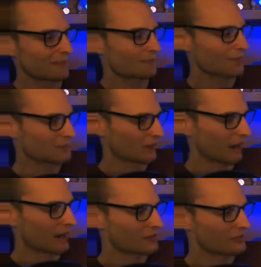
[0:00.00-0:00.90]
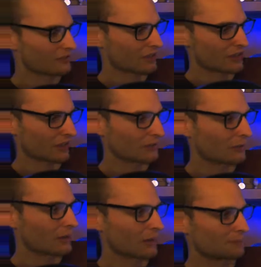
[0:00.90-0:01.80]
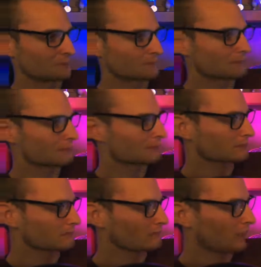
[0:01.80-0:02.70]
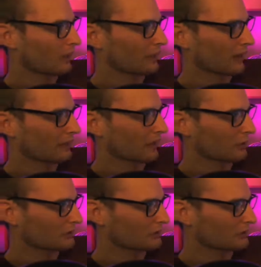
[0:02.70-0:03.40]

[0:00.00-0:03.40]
So I understand. I do get it. And that also